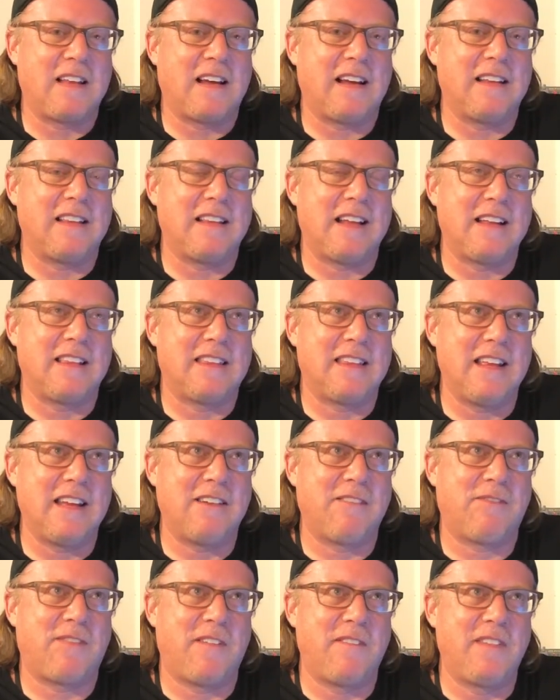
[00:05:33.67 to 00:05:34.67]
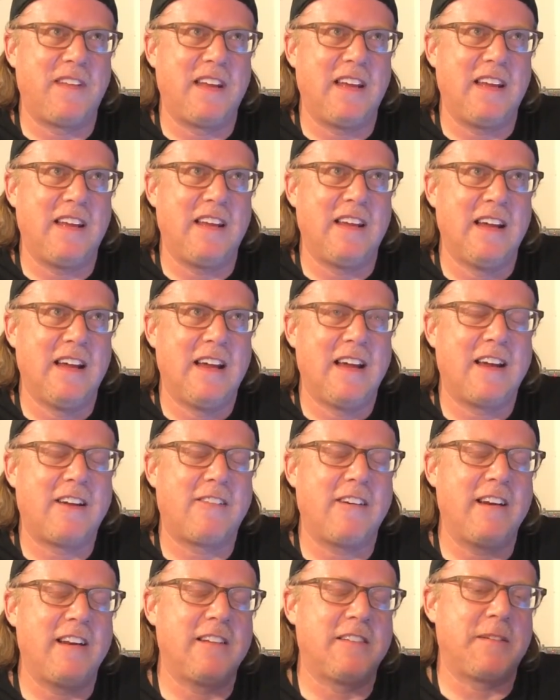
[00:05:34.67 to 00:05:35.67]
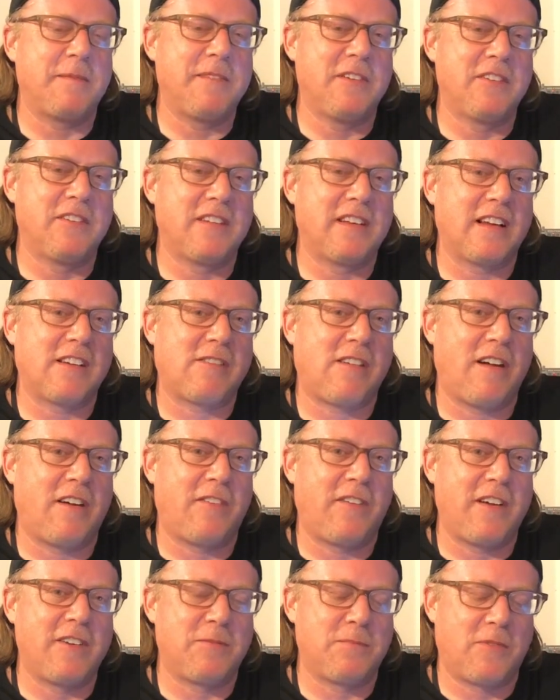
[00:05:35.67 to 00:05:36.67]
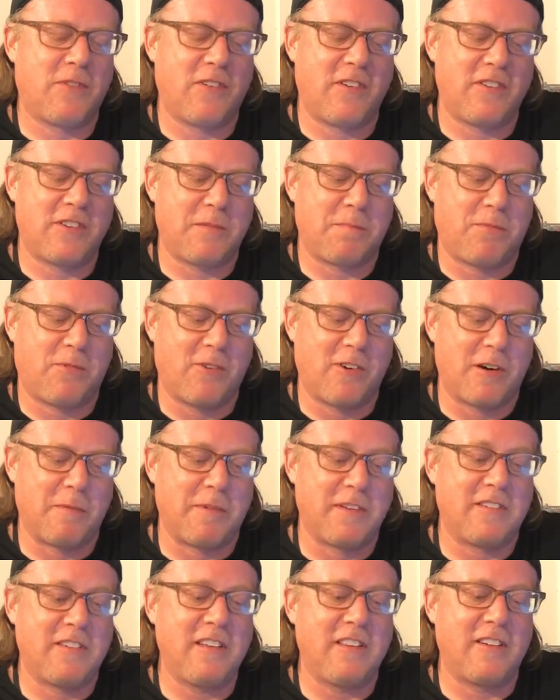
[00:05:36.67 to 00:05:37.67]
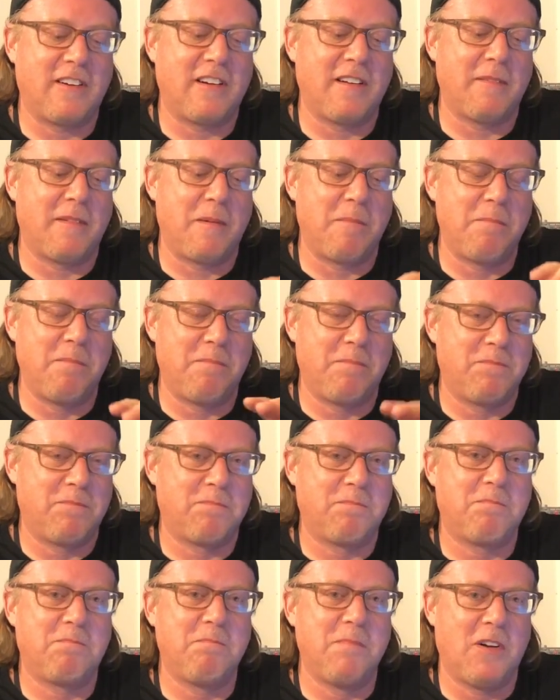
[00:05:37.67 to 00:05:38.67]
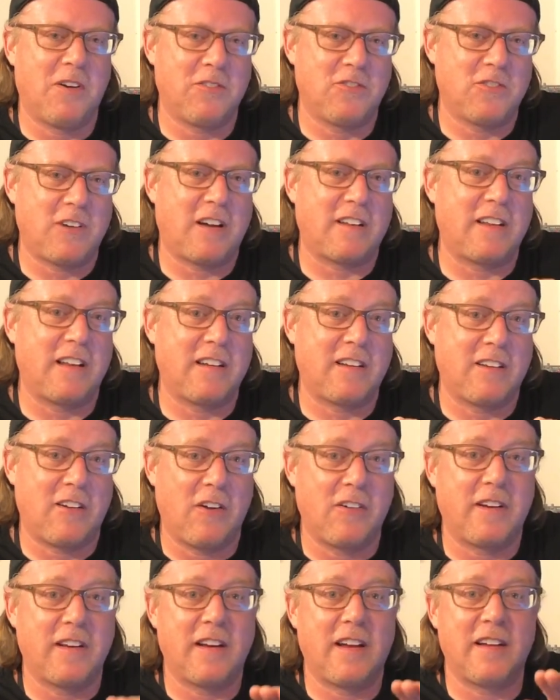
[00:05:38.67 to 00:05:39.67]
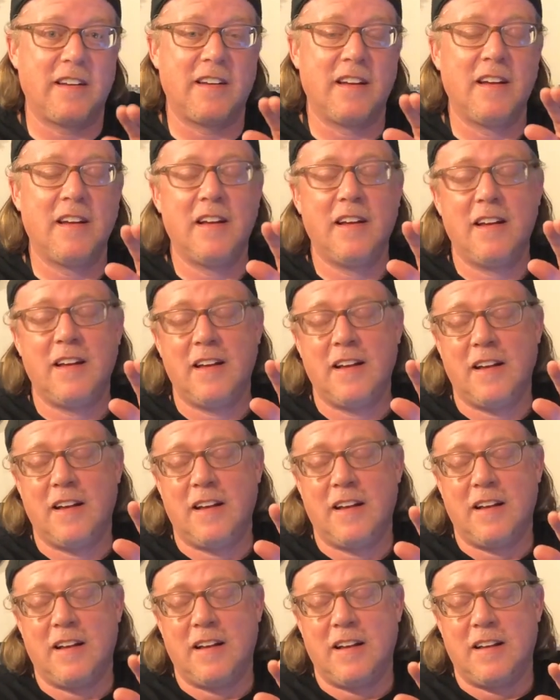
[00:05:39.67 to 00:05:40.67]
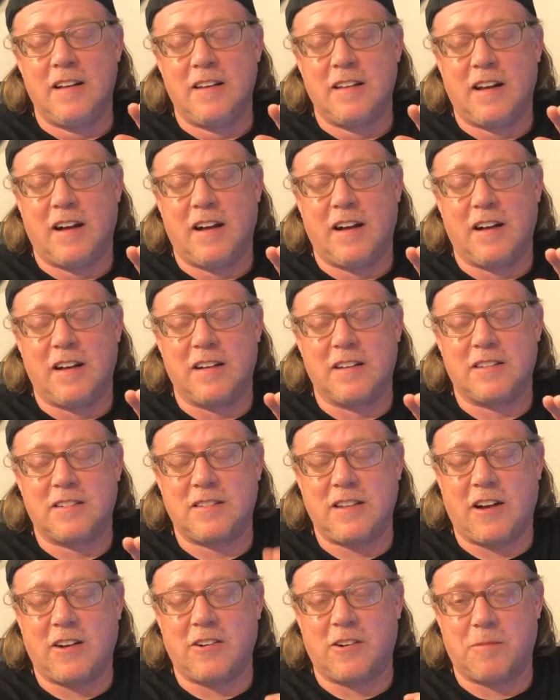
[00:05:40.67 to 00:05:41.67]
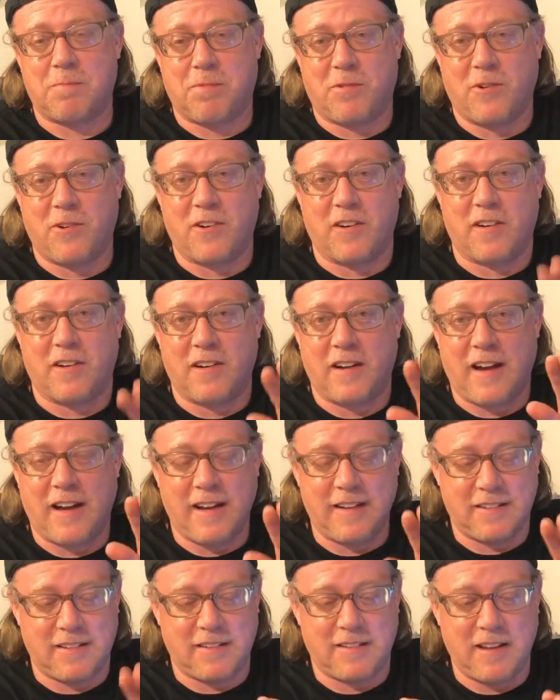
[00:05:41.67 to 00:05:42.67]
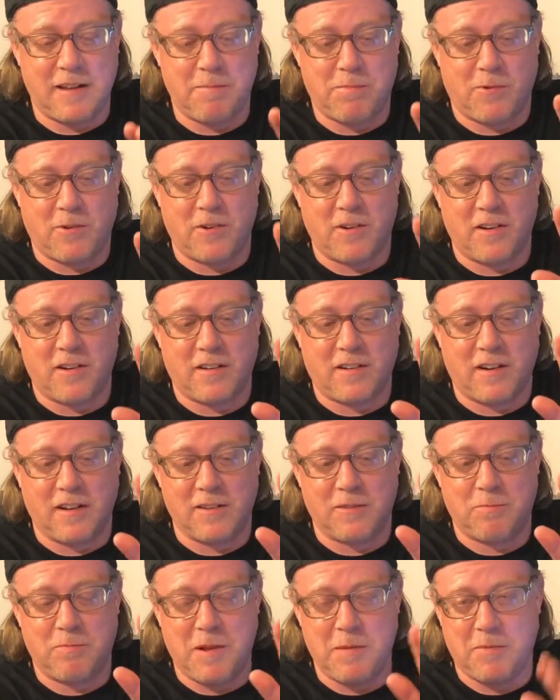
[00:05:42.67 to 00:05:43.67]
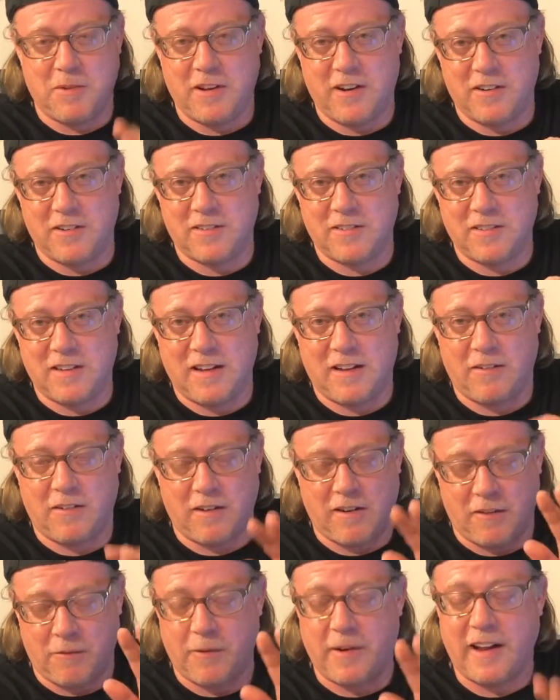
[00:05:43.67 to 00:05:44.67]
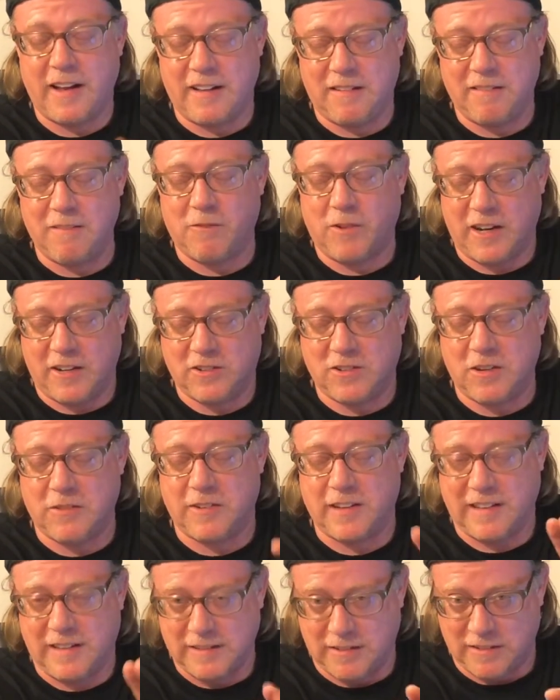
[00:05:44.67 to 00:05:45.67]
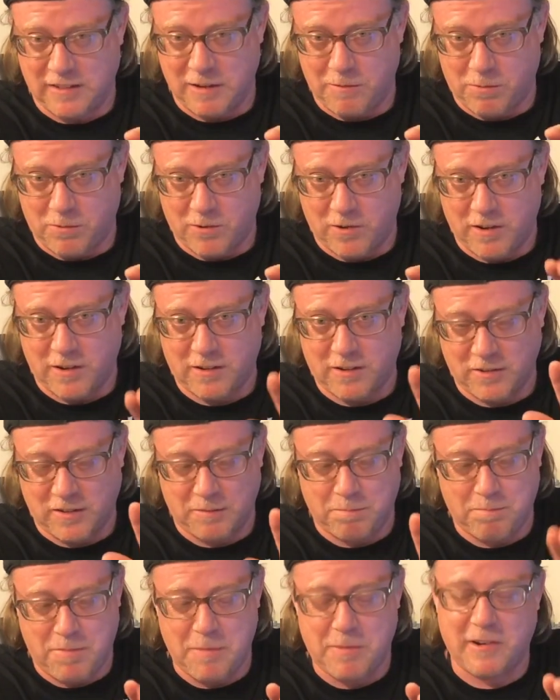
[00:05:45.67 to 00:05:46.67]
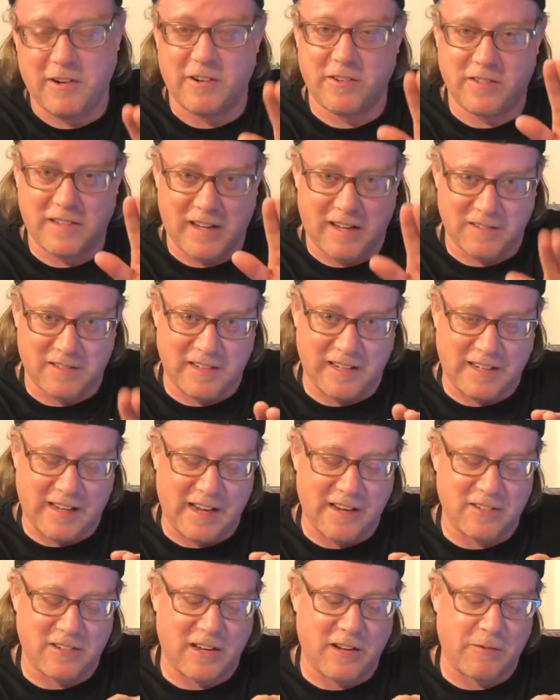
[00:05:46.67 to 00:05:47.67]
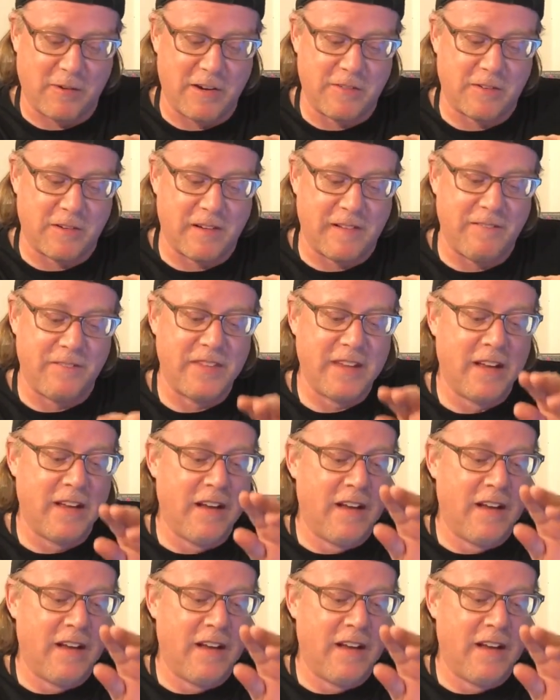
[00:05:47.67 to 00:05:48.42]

I think from the ingredients I'm using, it qualifies more as a porter. But it's either a milk chocolate coconut stout or porter. I like to say porter because people hear stout. When I serve it, I like to say porter because people hear stouts and they kind of shy away from it.